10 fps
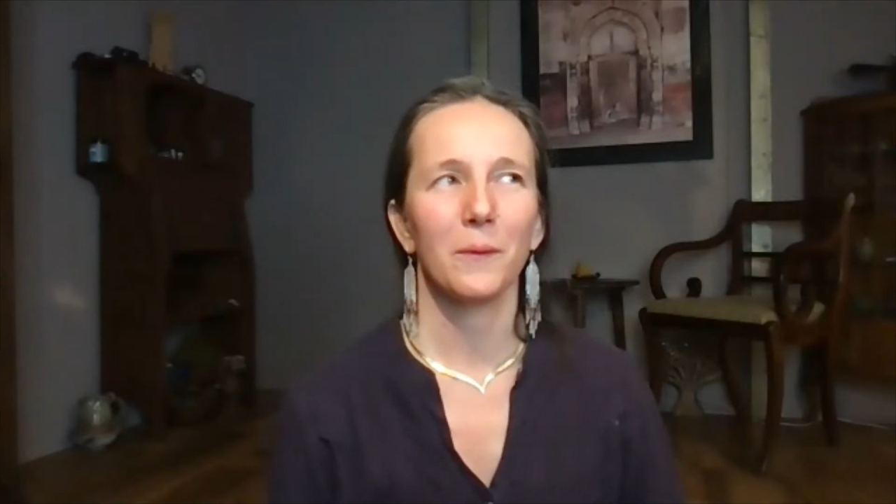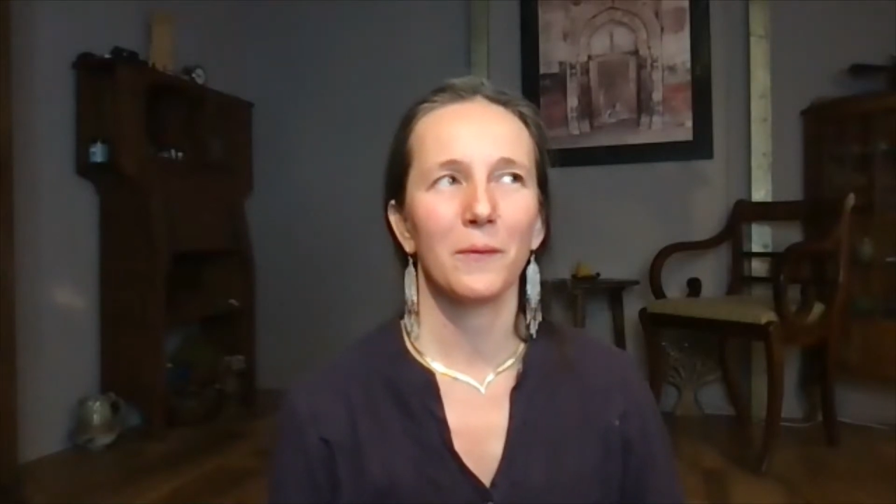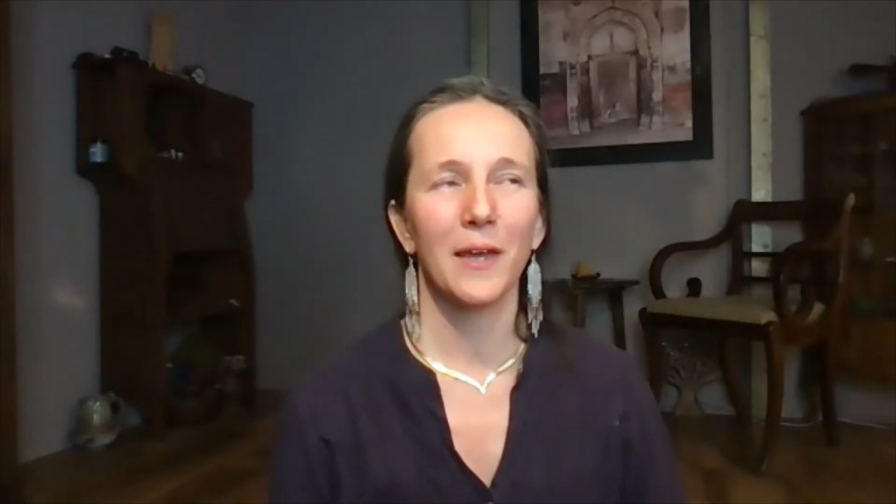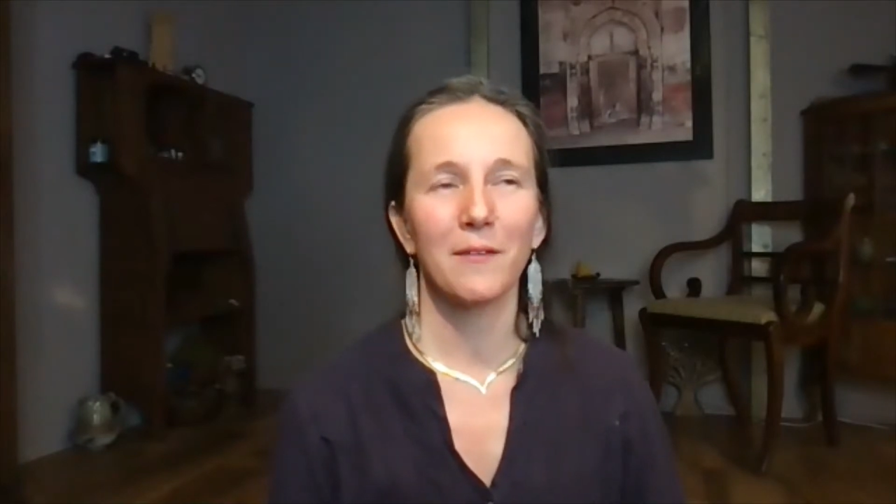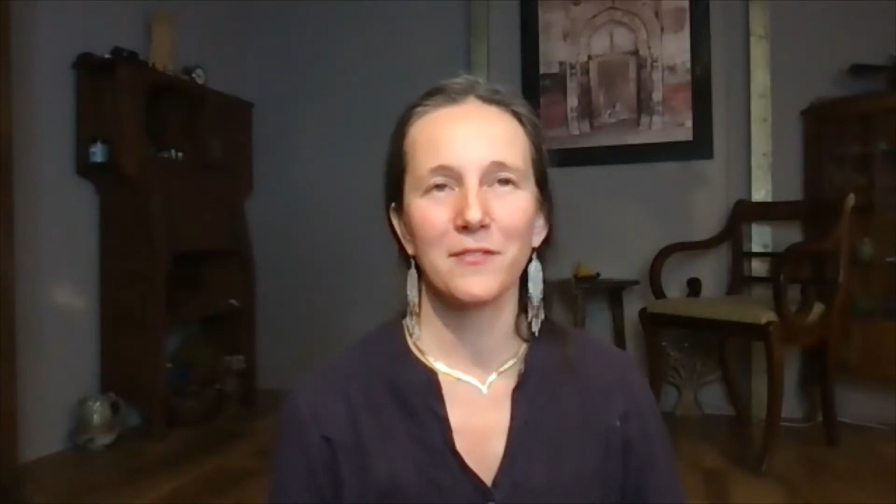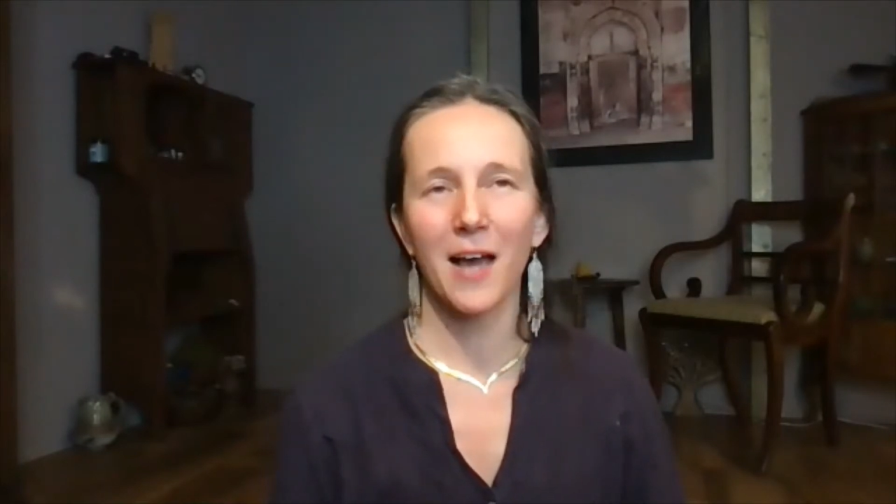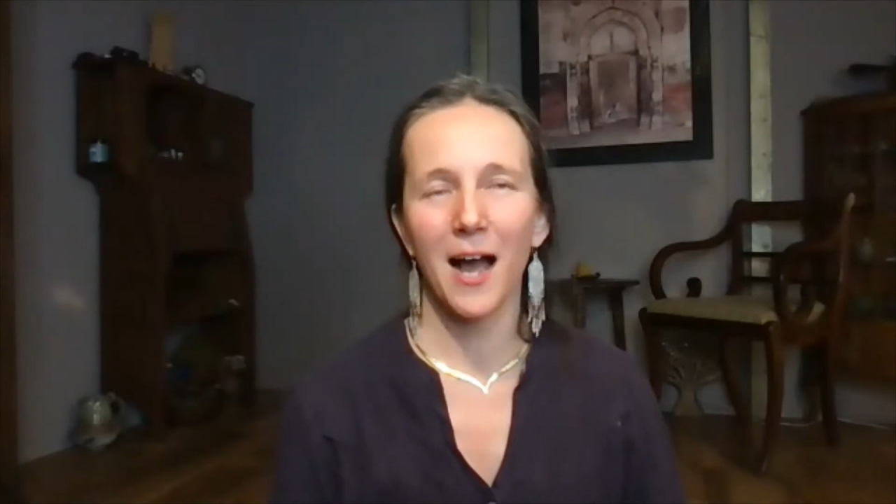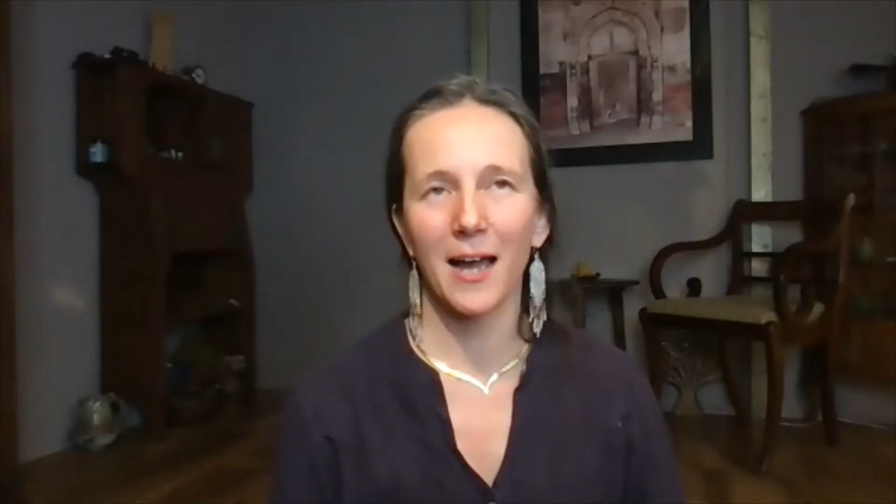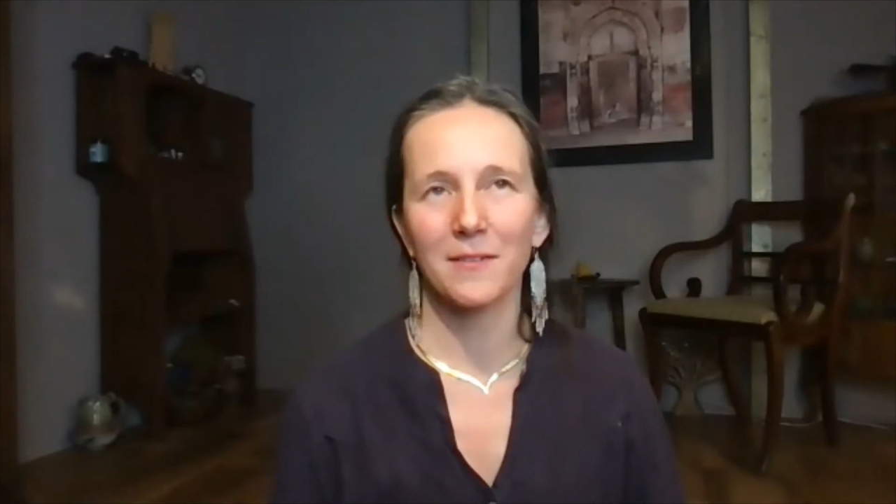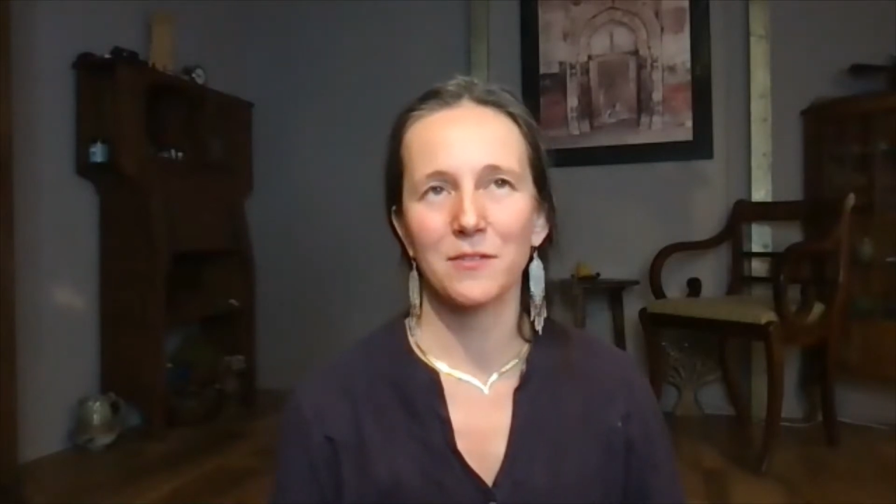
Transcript: they've died.